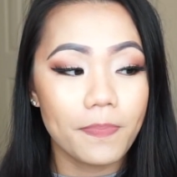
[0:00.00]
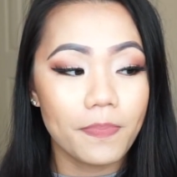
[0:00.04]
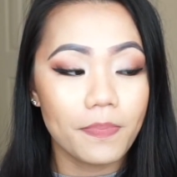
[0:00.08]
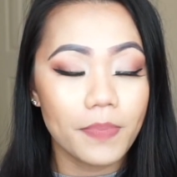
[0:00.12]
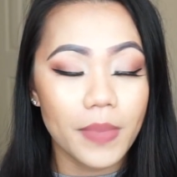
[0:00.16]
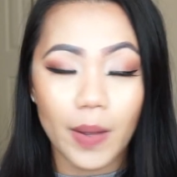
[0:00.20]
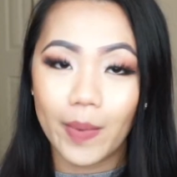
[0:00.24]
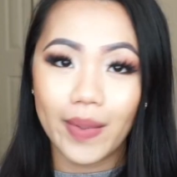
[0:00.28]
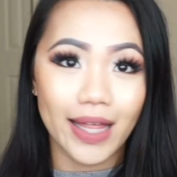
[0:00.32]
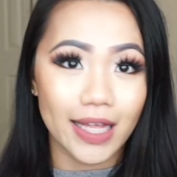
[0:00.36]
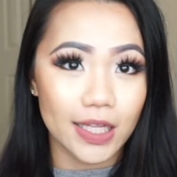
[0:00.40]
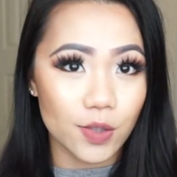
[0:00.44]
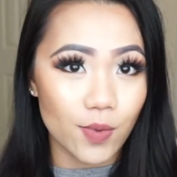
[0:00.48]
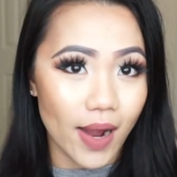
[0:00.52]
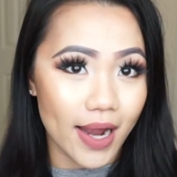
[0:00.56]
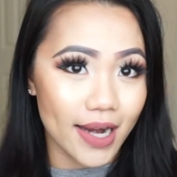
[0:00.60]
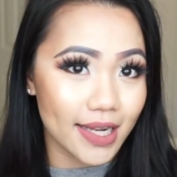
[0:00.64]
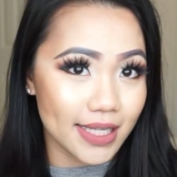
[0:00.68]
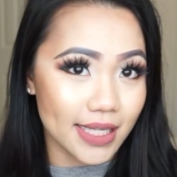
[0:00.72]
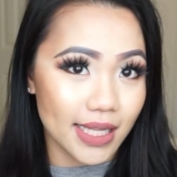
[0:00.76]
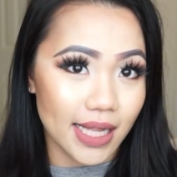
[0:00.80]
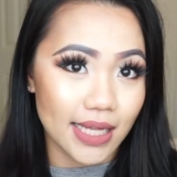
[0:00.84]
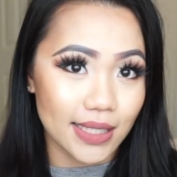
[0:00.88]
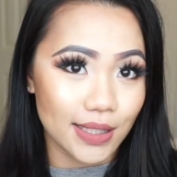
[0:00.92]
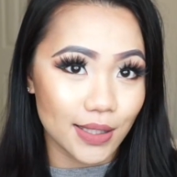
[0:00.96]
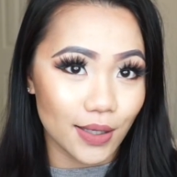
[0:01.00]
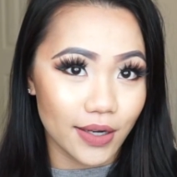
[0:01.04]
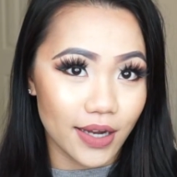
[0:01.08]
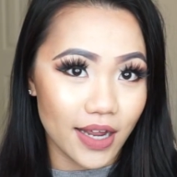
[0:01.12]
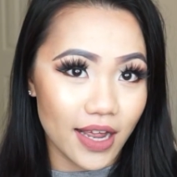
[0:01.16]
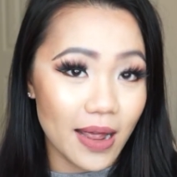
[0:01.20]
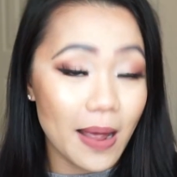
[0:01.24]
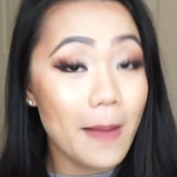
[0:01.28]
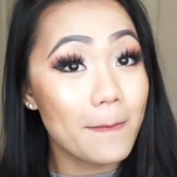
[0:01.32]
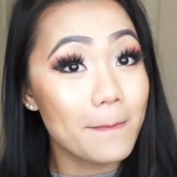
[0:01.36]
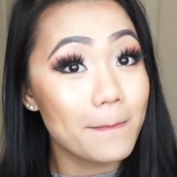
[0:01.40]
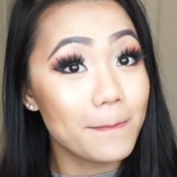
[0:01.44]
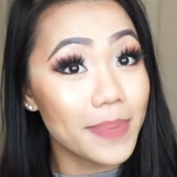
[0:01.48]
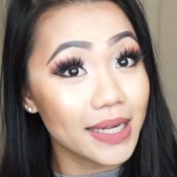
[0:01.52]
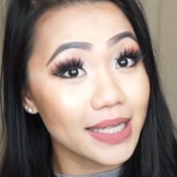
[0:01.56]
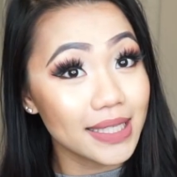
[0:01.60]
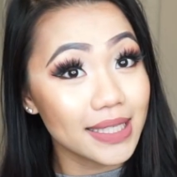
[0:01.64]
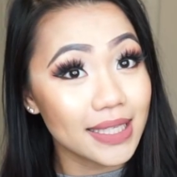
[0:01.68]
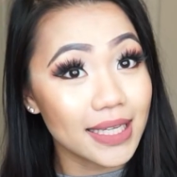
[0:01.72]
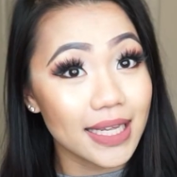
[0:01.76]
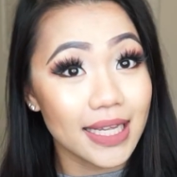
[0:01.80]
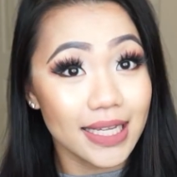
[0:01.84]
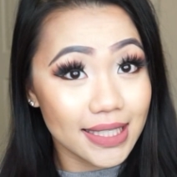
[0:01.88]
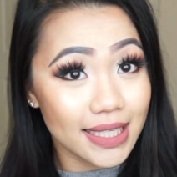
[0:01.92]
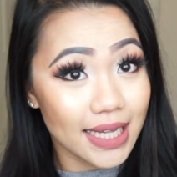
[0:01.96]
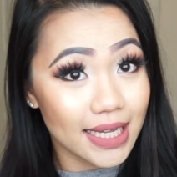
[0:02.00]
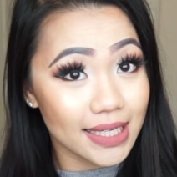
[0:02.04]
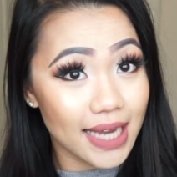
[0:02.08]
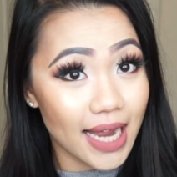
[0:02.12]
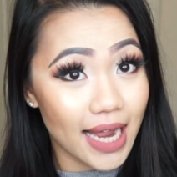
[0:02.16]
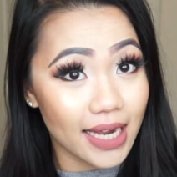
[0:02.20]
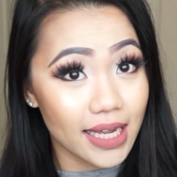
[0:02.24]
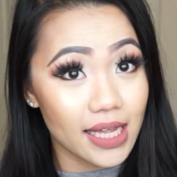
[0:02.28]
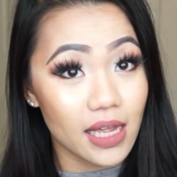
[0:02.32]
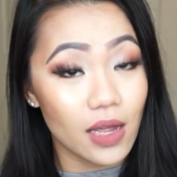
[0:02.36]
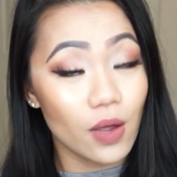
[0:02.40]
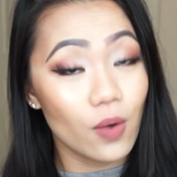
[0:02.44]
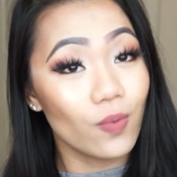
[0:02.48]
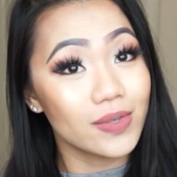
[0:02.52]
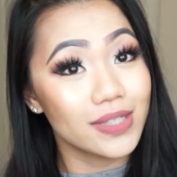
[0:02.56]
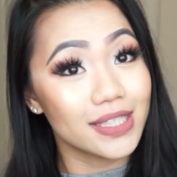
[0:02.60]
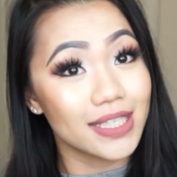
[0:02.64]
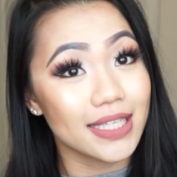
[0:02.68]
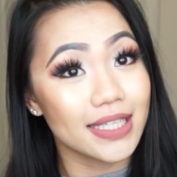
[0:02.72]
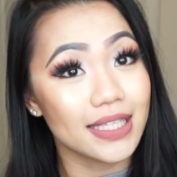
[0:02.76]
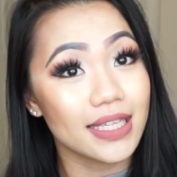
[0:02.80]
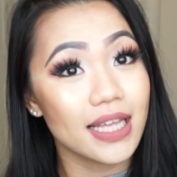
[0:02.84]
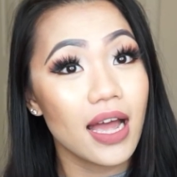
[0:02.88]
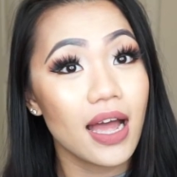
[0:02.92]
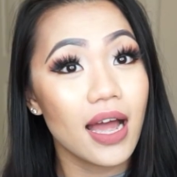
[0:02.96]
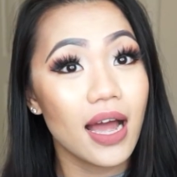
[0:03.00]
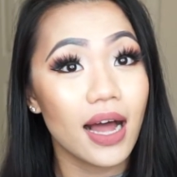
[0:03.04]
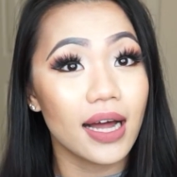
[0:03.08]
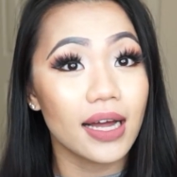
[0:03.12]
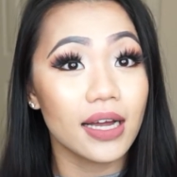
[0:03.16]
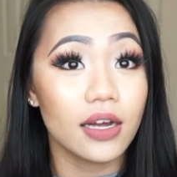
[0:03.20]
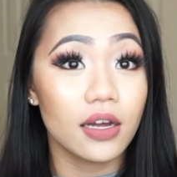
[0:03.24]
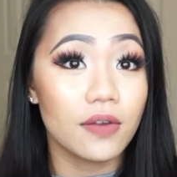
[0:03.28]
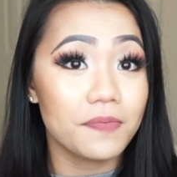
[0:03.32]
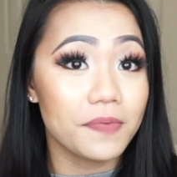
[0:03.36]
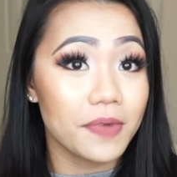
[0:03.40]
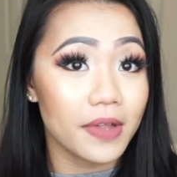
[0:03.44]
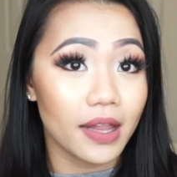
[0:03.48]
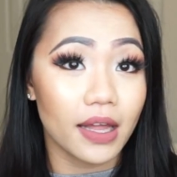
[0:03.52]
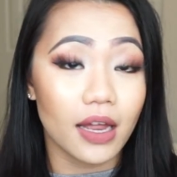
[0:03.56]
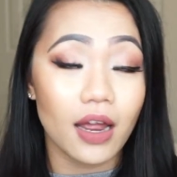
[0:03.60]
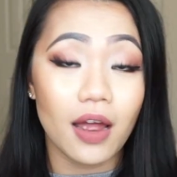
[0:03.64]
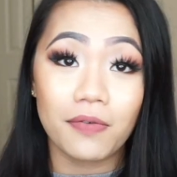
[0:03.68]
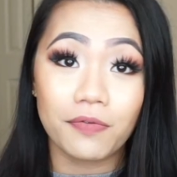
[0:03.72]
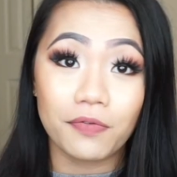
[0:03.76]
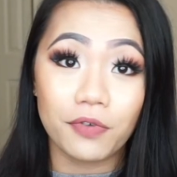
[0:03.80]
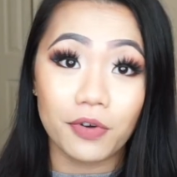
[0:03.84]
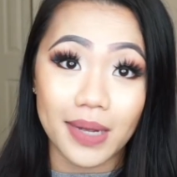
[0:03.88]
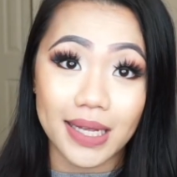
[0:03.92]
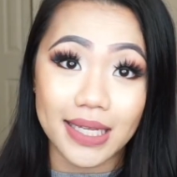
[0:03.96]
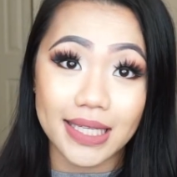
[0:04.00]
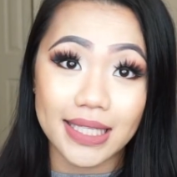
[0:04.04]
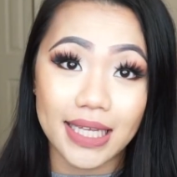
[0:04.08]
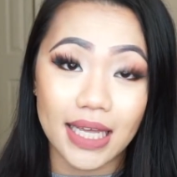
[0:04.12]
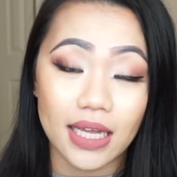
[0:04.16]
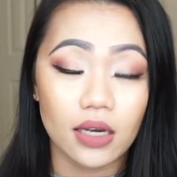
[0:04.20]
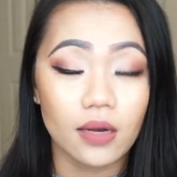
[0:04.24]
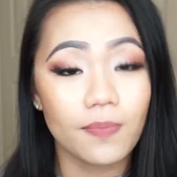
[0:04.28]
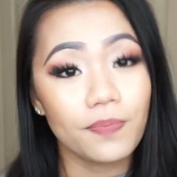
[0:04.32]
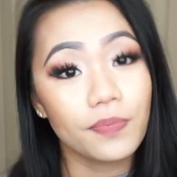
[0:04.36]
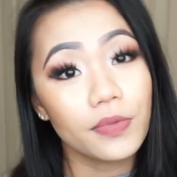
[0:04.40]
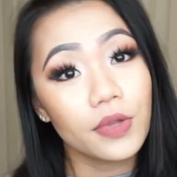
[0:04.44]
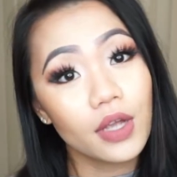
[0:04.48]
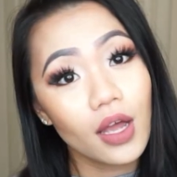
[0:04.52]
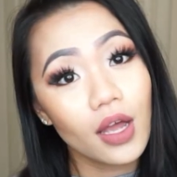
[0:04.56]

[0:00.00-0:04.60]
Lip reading: Maybe that's why it doesn't last all day, but it's not tacky, which is a good feeling for my skin.